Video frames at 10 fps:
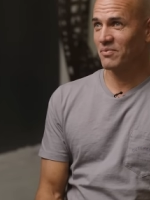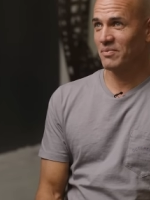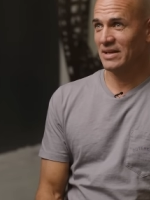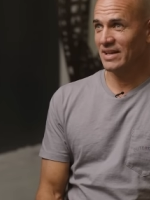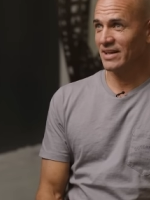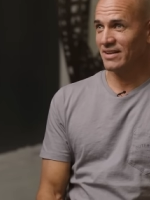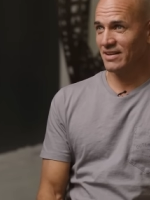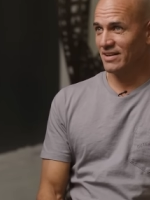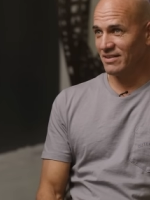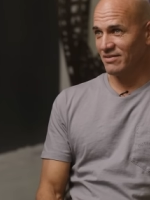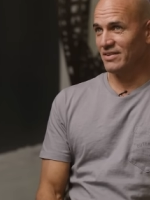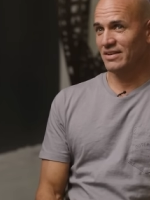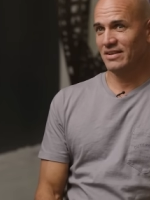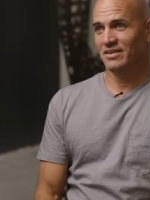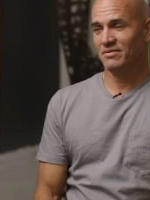be like
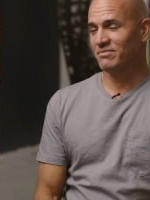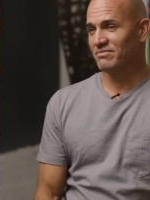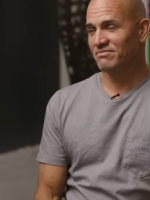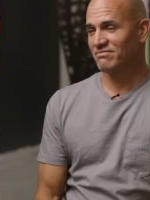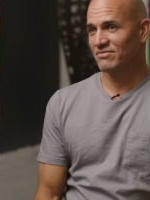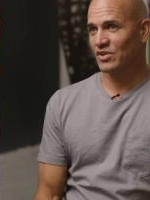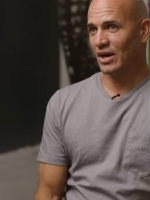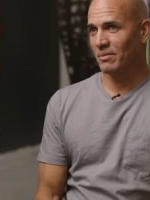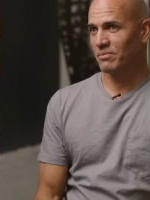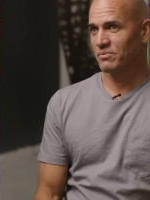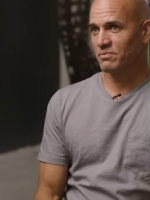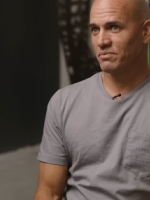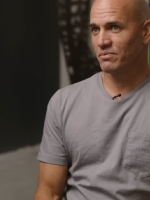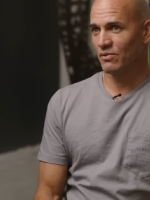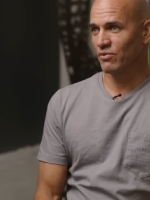in top
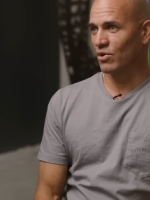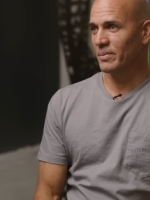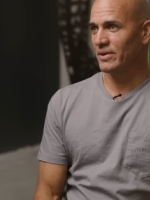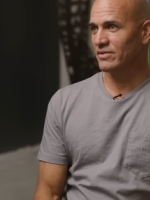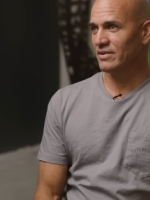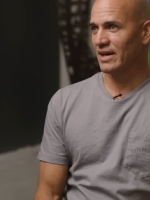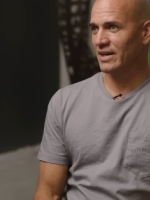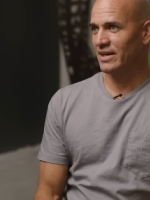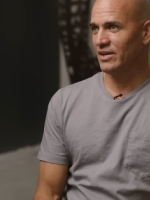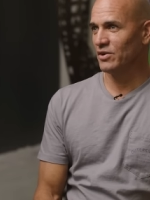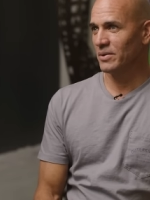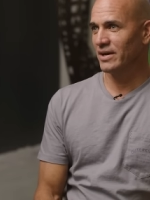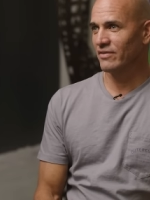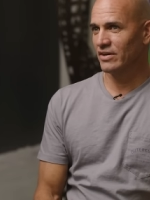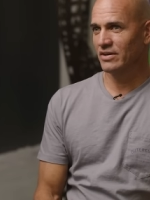performance in that heat or
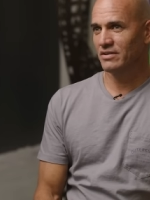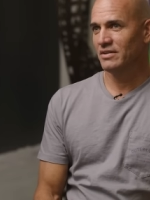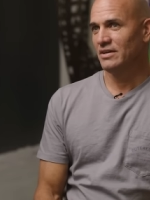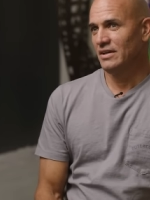whatever. And